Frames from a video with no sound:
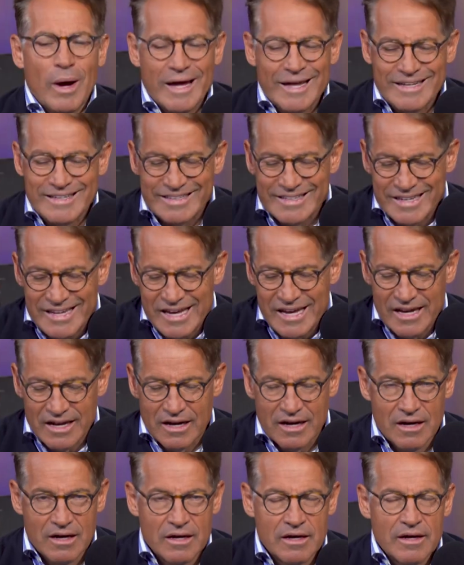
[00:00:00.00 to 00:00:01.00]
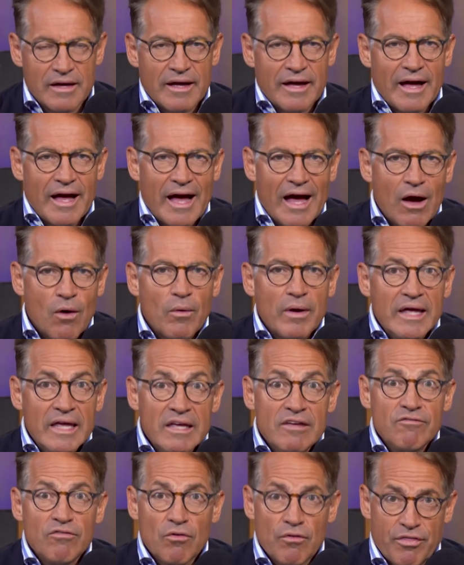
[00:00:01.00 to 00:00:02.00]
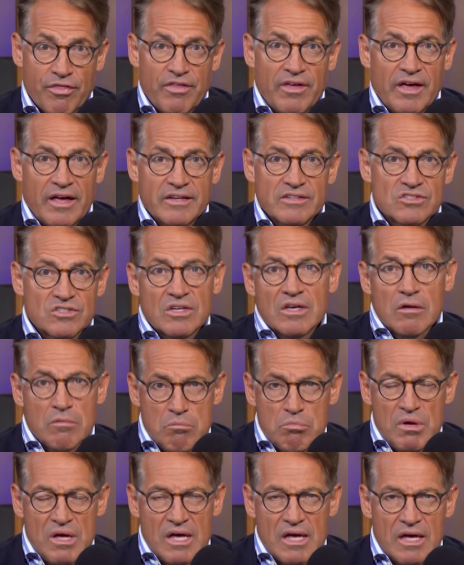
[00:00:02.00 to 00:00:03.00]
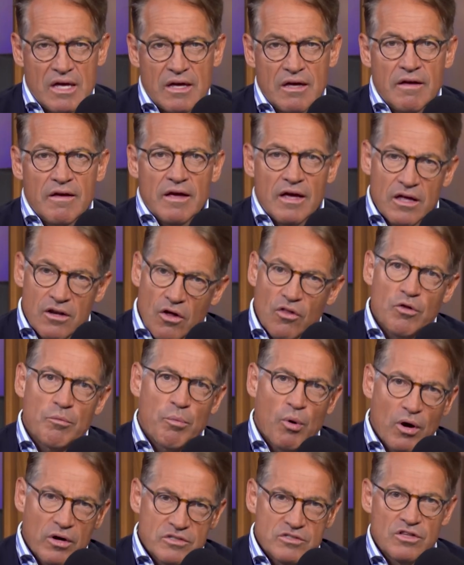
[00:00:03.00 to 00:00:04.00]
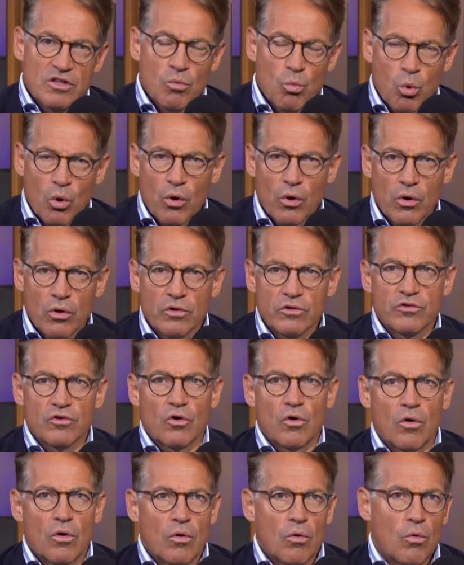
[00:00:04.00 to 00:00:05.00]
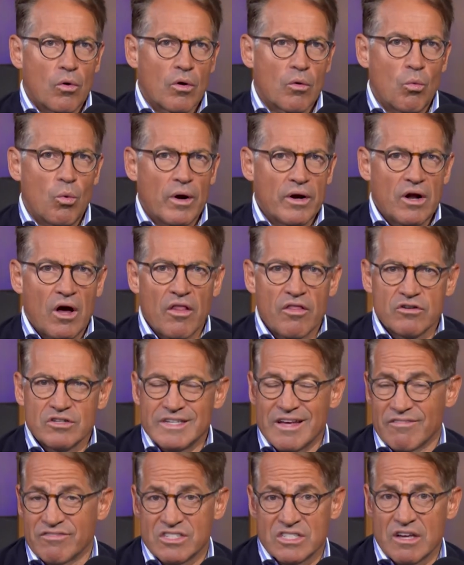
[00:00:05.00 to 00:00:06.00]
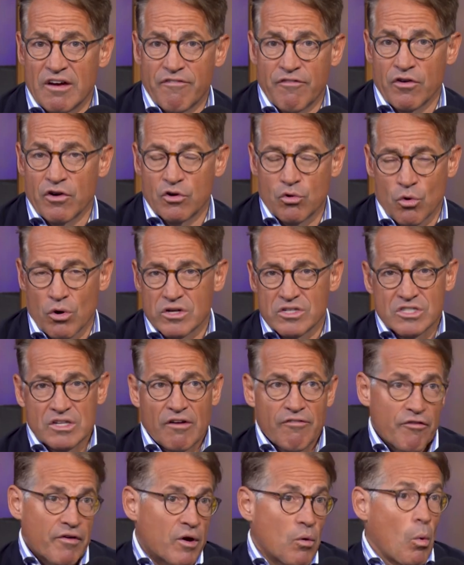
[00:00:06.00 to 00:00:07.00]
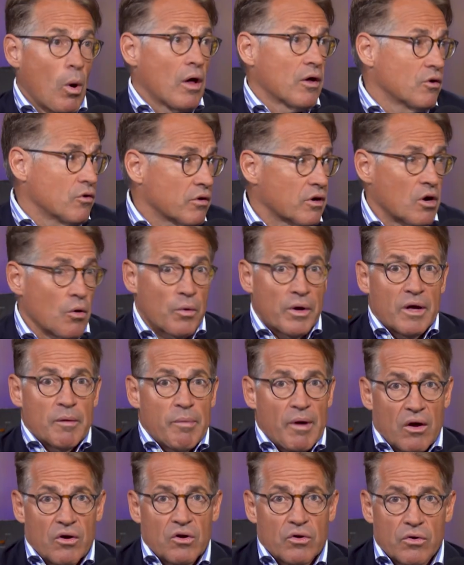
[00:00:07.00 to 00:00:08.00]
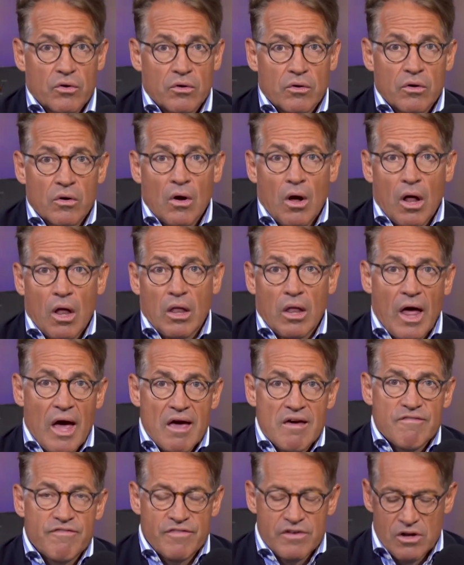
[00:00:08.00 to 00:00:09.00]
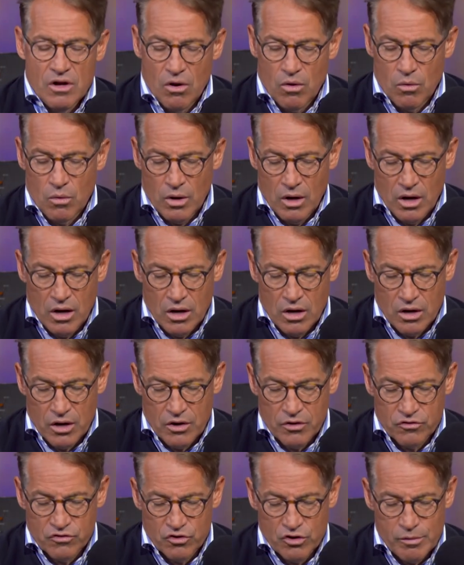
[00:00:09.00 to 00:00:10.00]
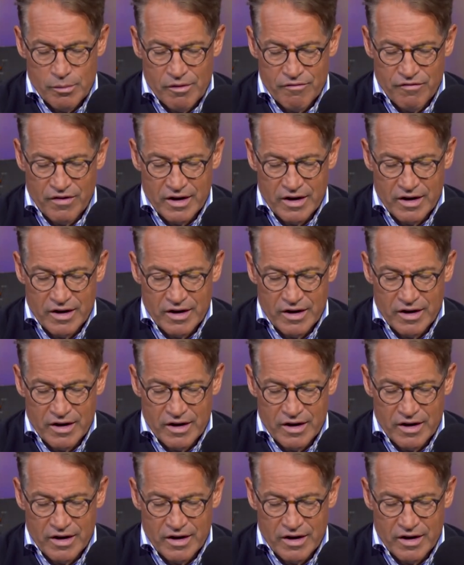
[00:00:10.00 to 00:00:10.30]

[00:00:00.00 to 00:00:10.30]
idea how evil things can be in other parts of the world, or what others have suffered or are suffering while you're going about your life, you know, concerned about